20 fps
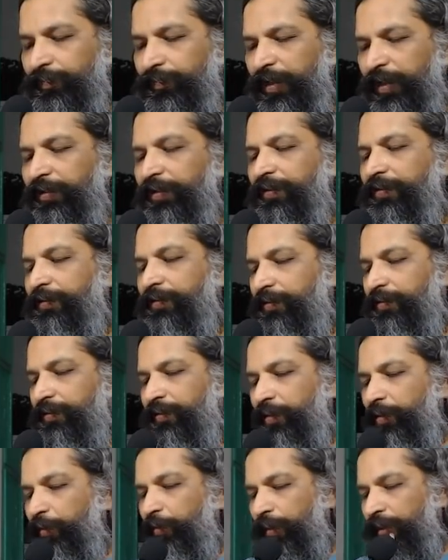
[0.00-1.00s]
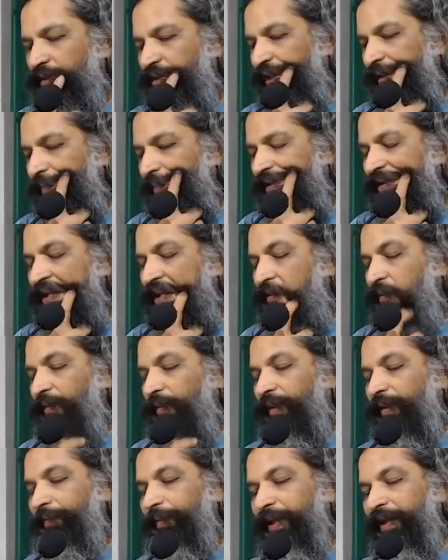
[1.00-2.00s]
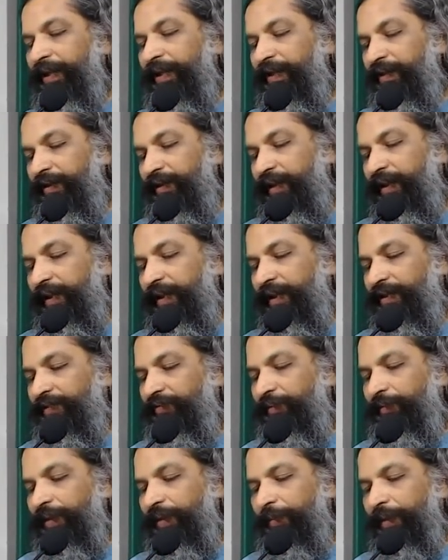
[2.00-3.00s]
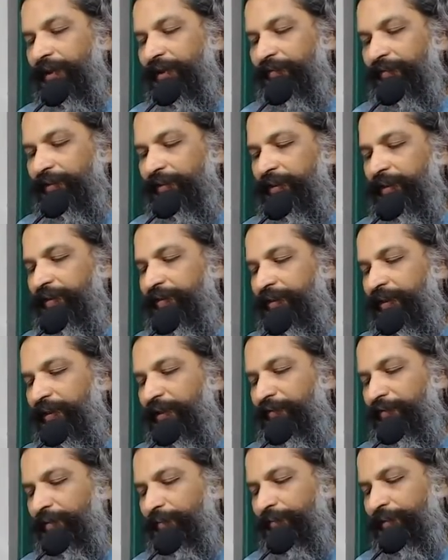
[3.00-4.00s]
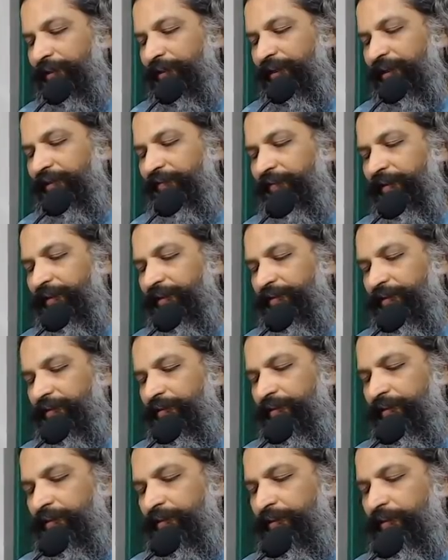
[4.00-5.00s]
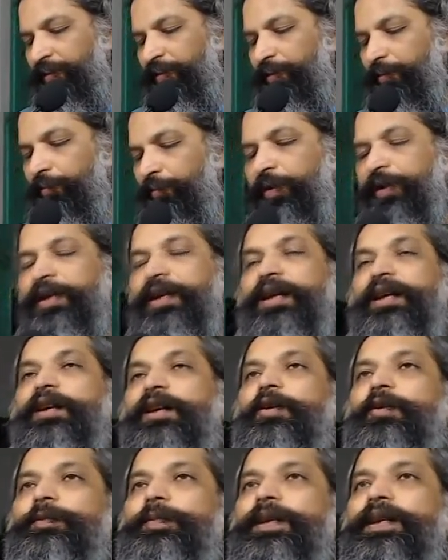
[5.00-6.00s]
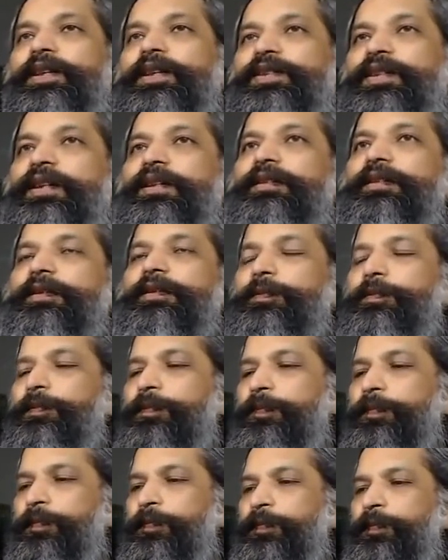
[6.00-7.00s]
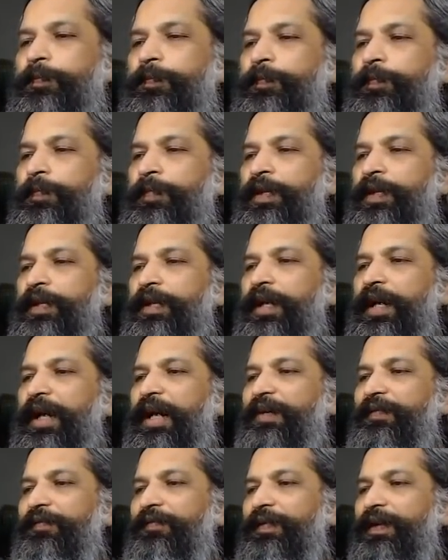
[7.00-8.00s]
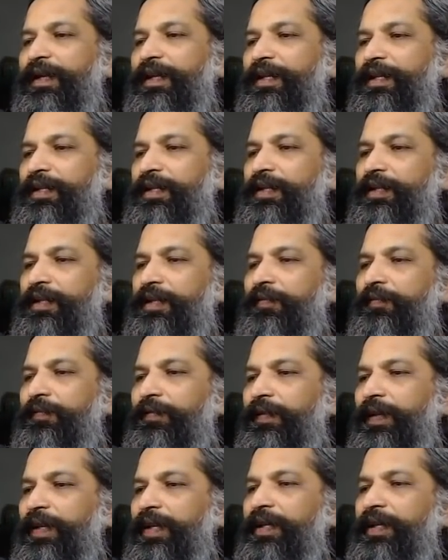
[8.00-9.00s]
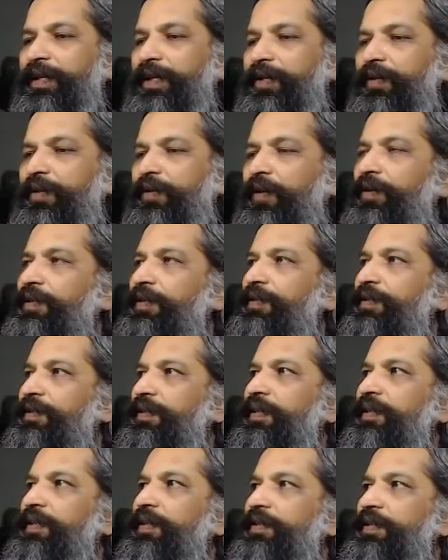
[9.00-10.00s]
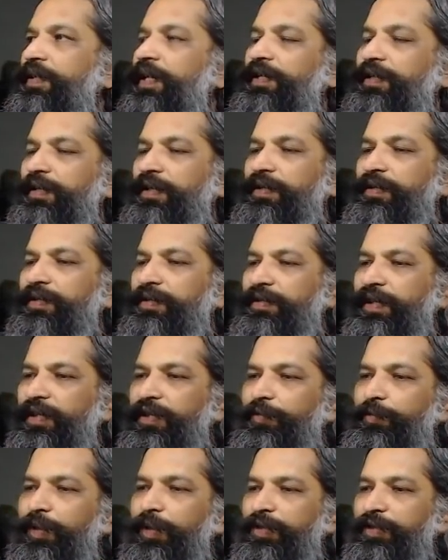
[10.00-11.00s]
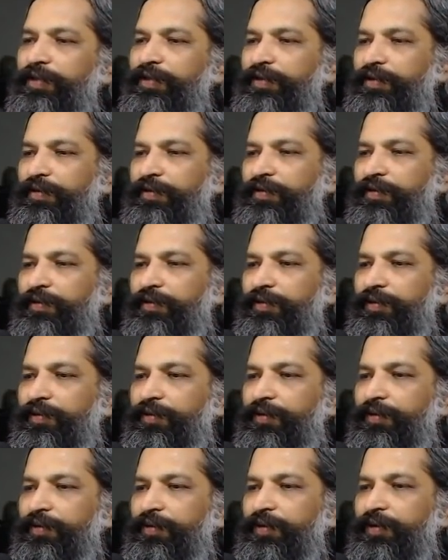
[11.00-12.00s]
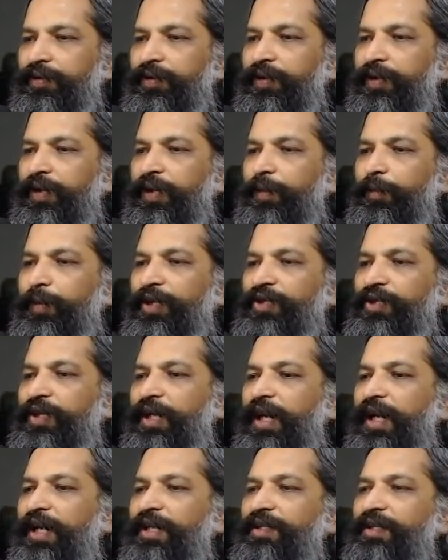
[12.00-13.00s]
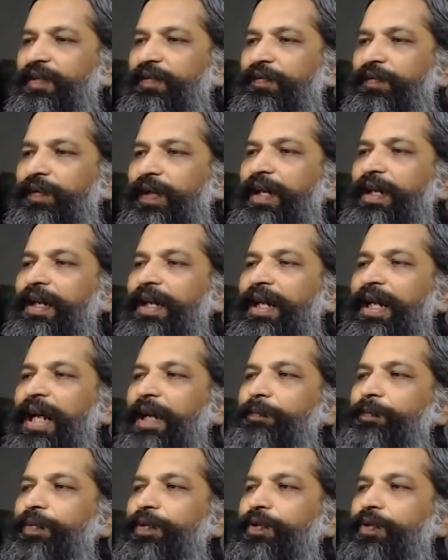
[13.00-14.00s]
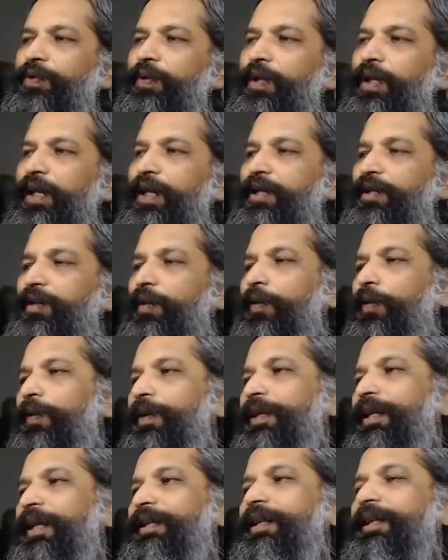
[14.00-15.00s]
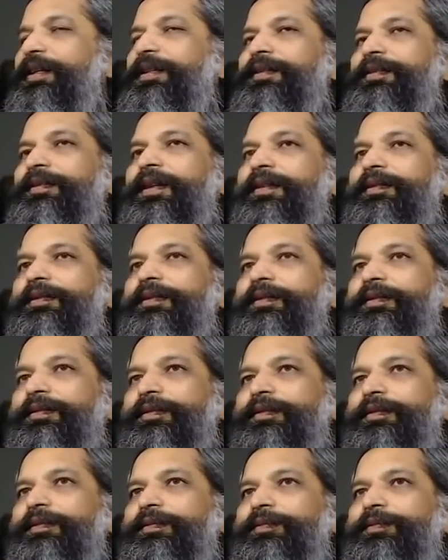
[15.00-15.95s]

In this new chapter that we will begin, he has from the Bhagavad Gita, from the Rig Veda, Mundaka Upanishad, and very, very concentrated statements which as if encapsulate all that he discusses.